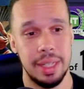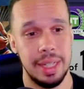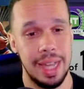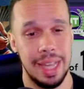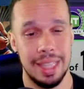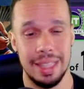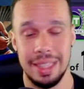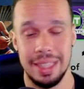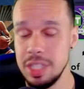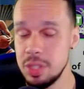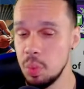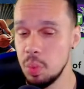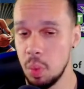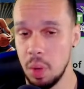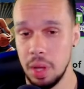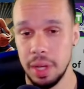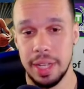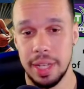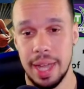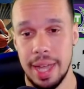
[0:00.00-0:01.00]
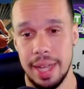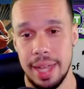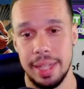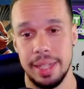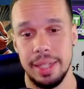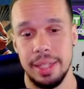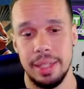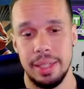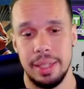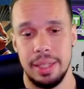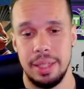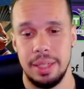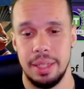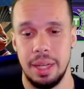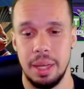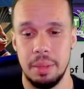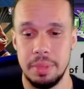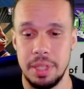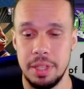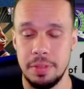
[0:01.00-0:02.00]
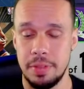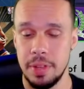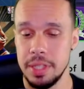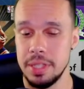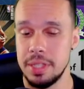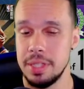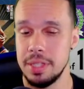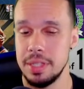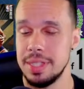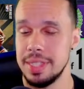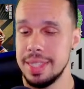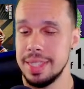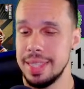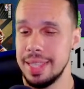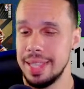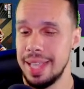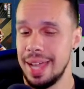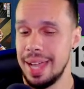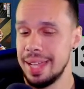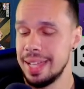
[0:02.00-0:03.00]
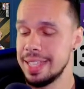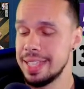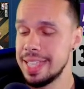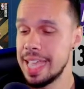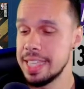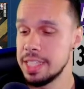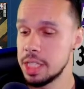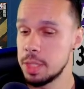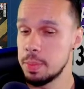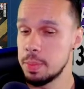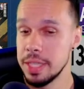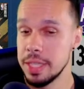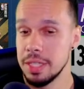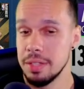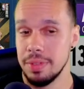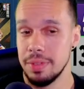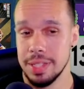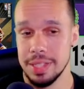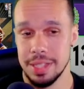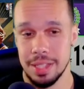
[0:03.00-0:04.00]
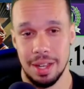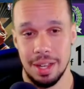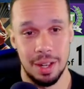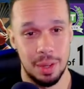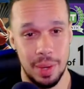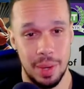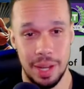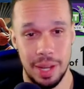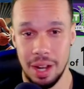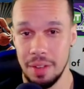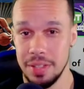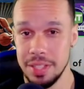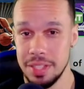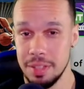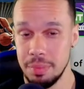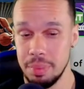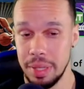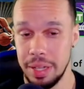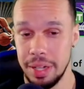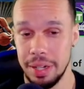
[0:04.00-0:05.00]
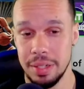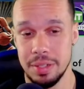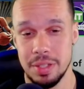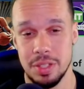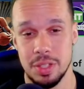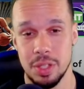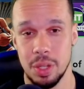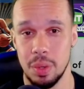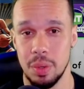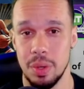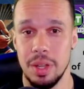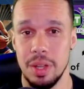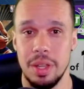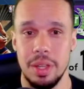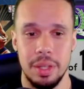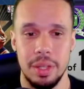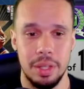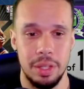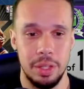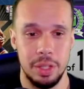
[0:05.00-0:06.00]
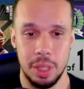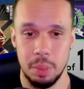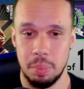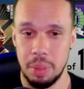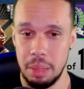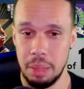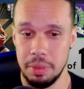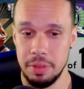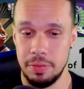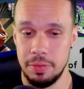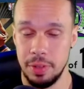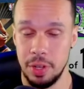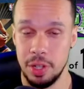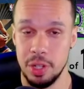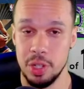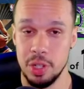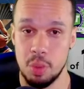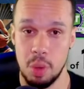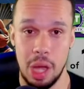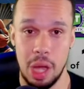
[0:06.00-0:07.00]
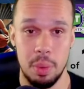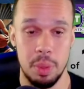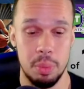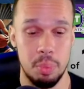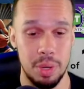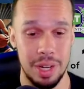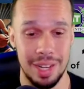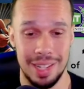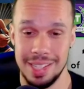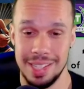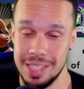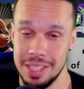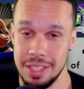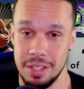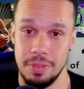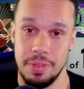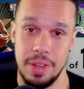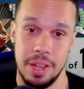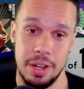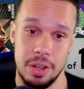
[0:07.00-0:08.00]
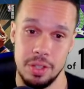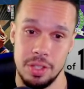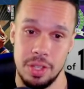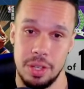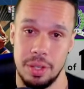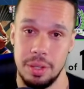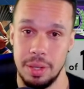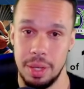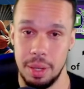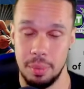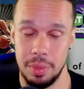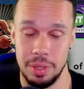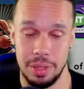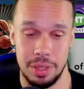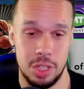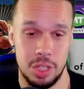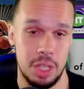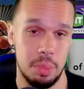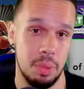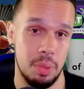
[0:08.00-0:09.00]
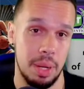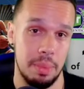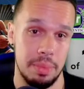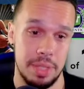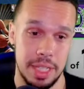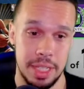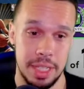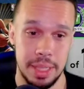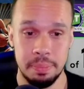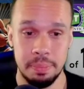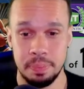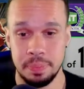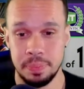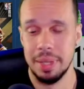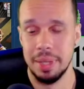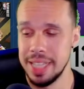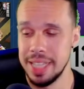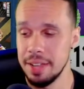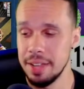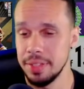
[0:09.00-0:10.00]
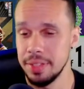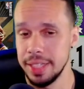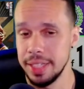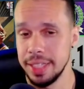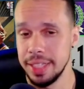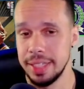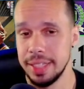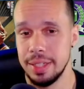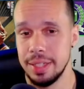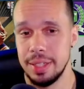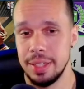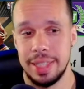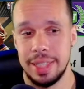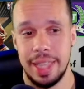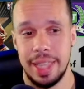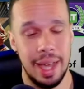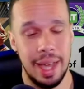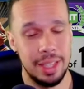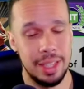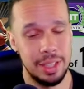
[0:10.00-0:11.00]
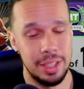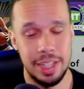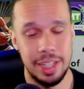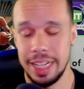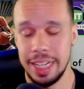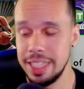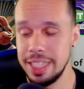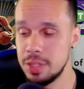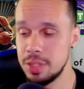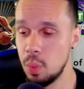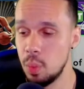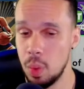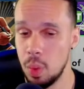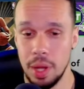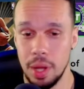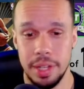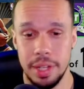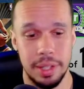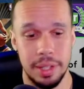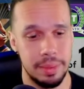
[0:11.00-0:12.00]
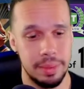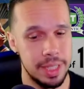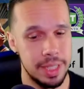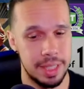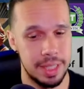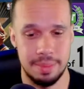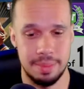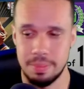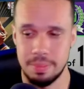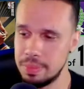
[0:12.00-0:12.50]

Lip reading: At least one guy. Defense is not as expensive as a great offensive player, so you could probably fill your squad with pretty decent defenders with cheaper MT. But definitely that you need at least one just